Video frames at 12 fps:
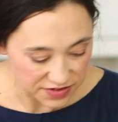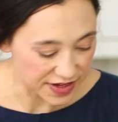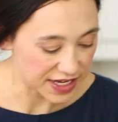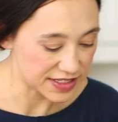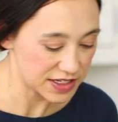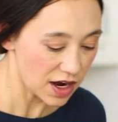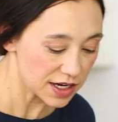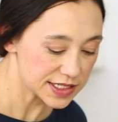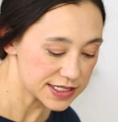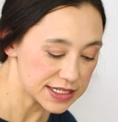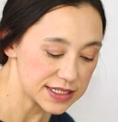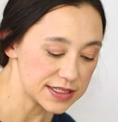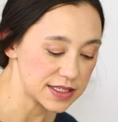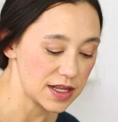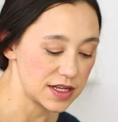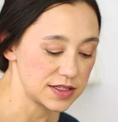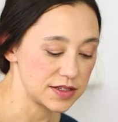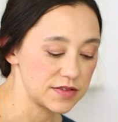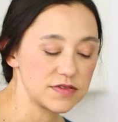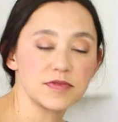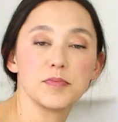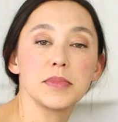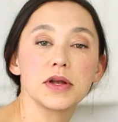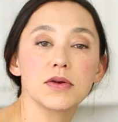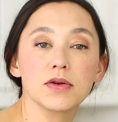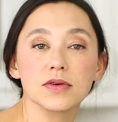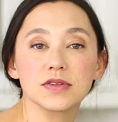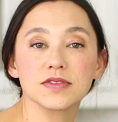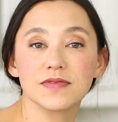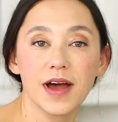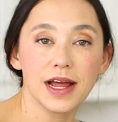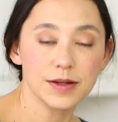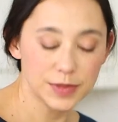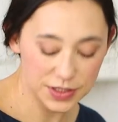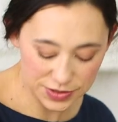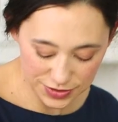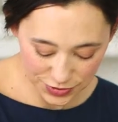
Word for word: of antioxidants, lots of minerals, vitamins,